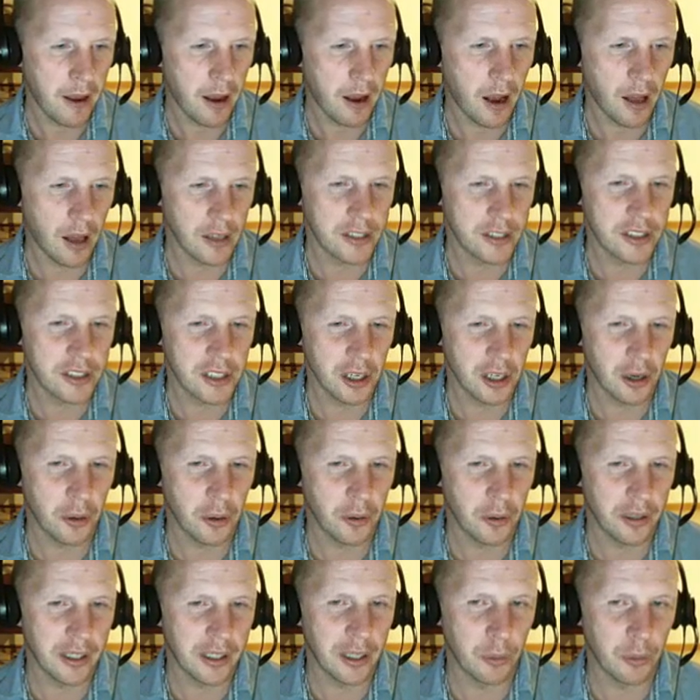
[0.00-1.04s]

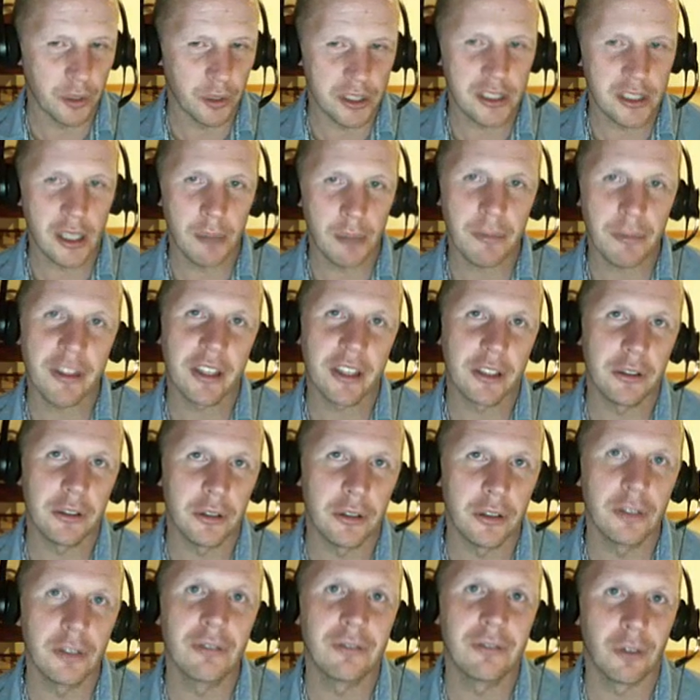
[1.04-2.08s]
Also, it was something
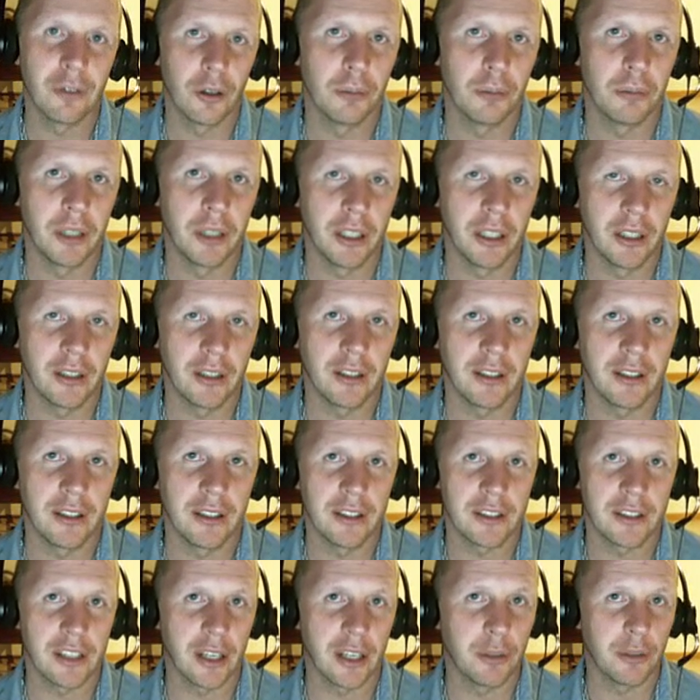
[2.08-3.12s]
new for me,
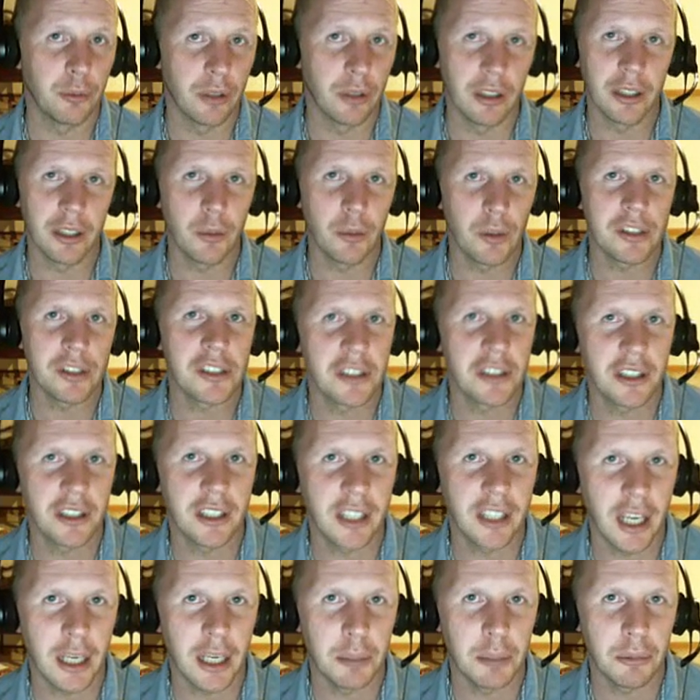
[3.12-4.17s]
as I really wasn't a
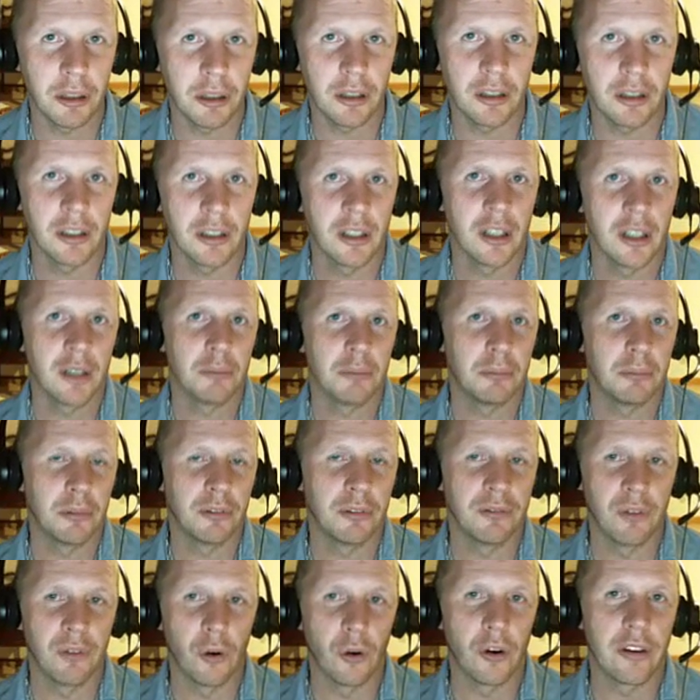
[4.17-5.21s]
gamer
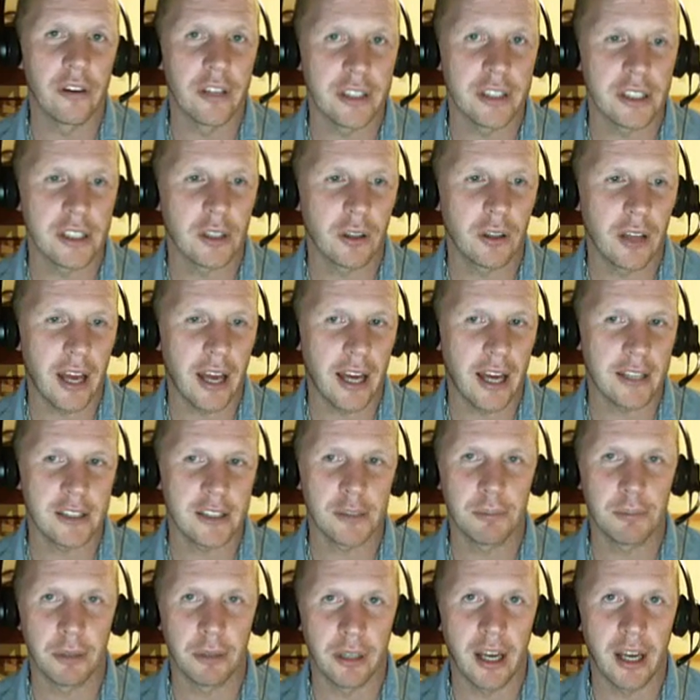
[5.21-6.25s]
before this class,
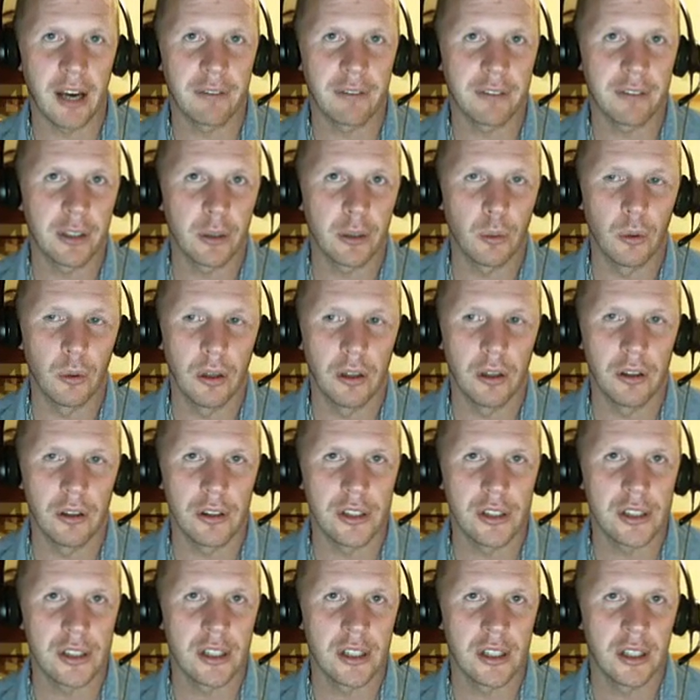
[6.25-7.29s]
but
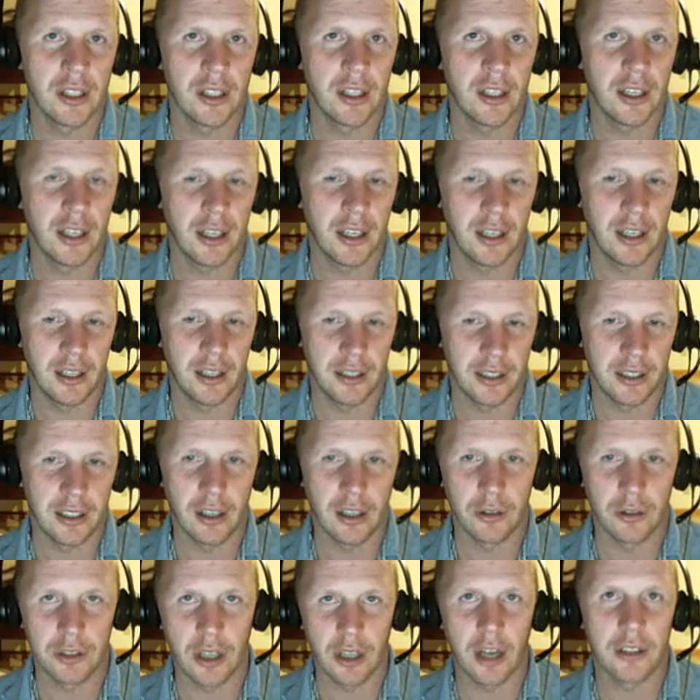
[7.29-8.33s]
afterwards,
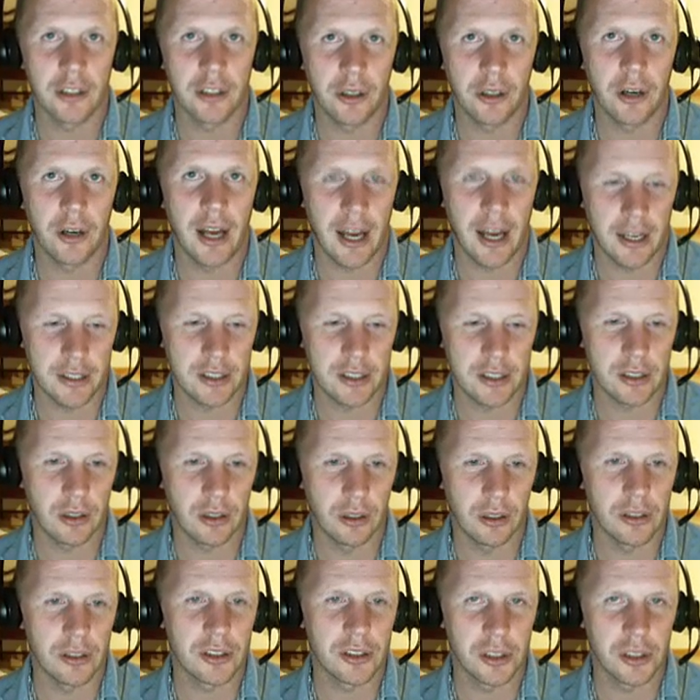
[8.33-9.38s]
Dr.
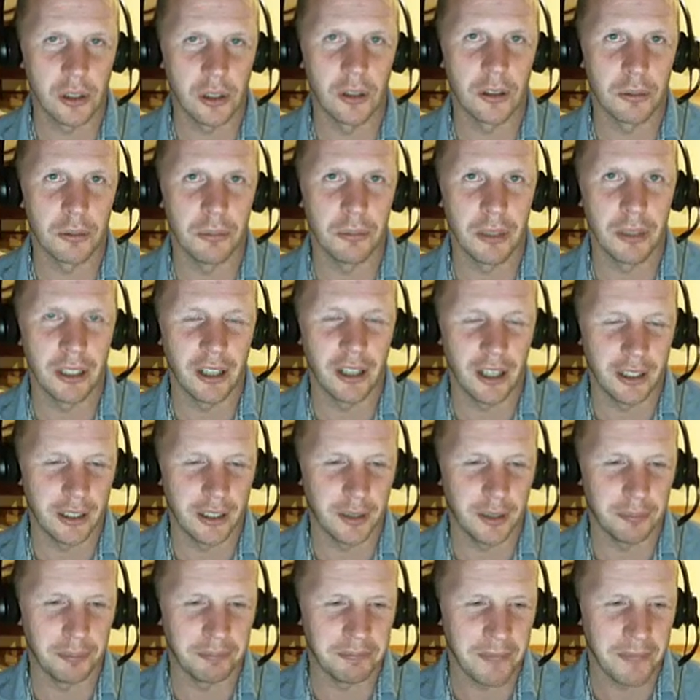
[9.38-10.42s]
Haskell sold me
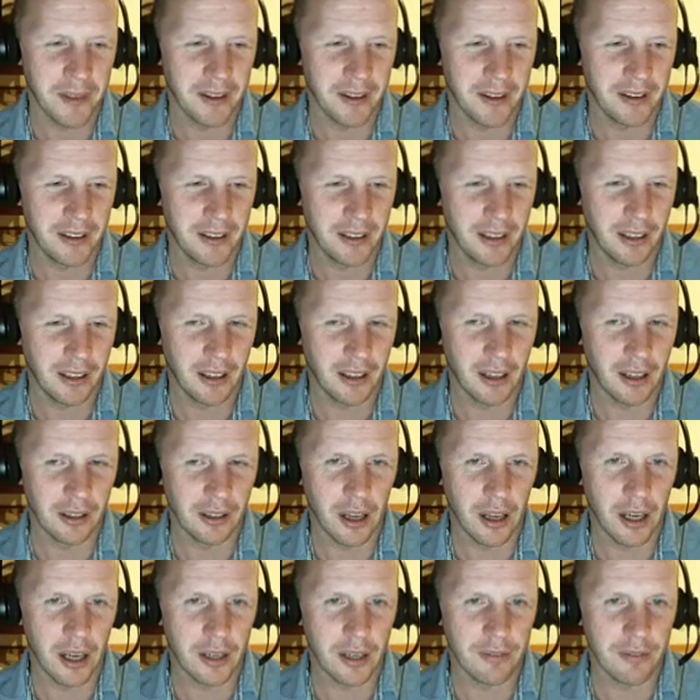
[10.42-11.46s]
on a
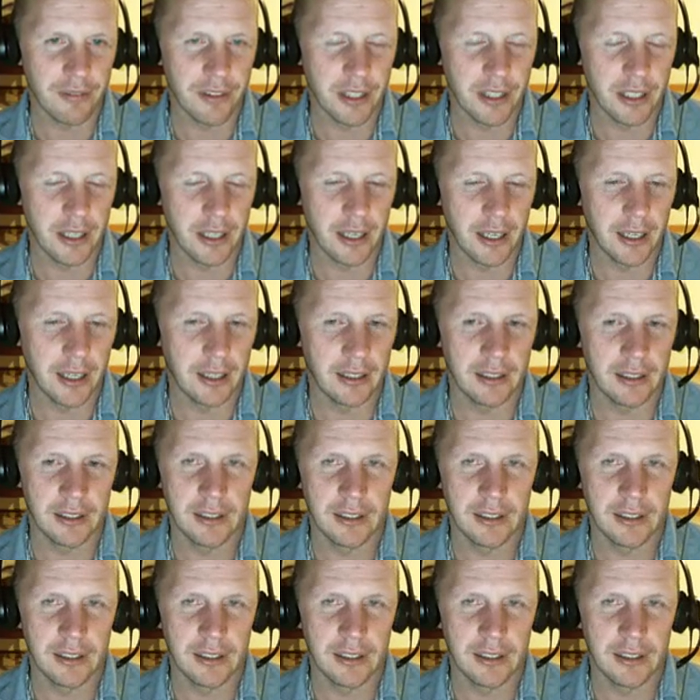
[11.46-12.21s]
lot of the